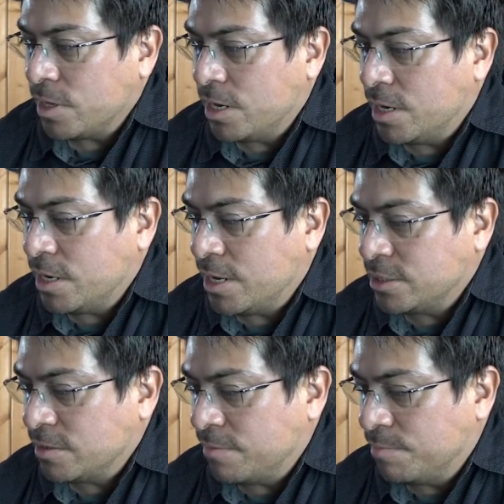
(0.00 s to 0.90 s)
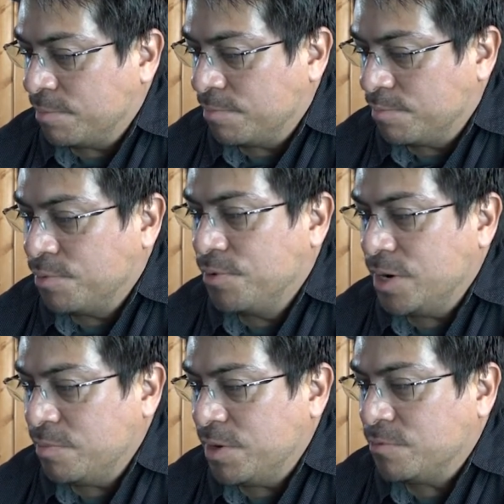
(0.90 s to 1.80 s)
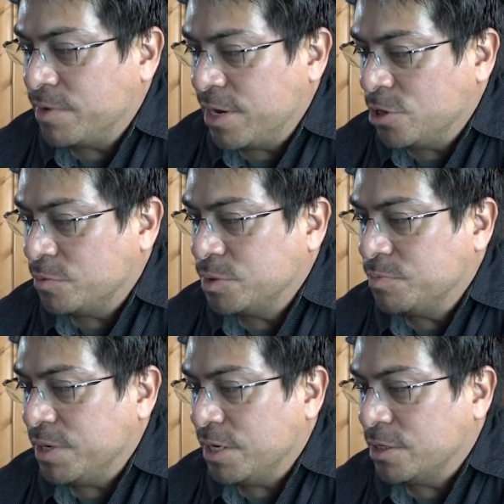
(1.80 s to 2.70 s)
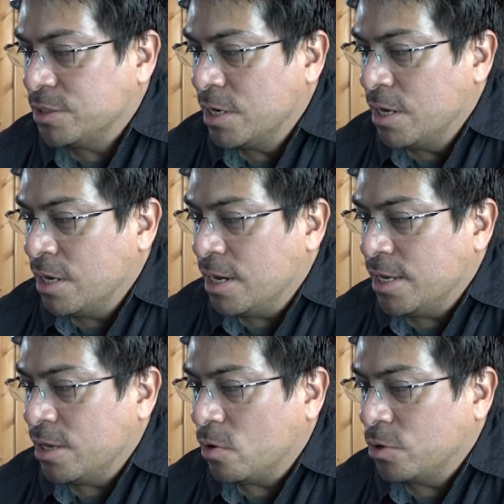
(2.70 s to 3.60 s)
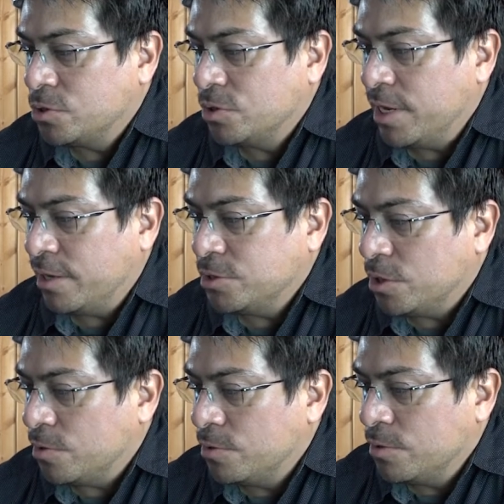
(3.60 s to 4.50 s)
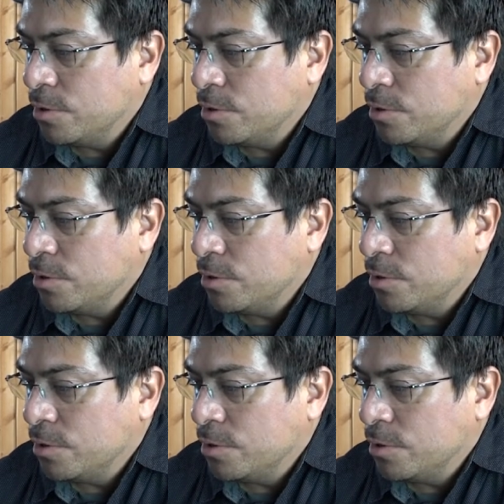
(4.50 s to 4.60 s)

and it has a pretty big range of speeds. And it also tells you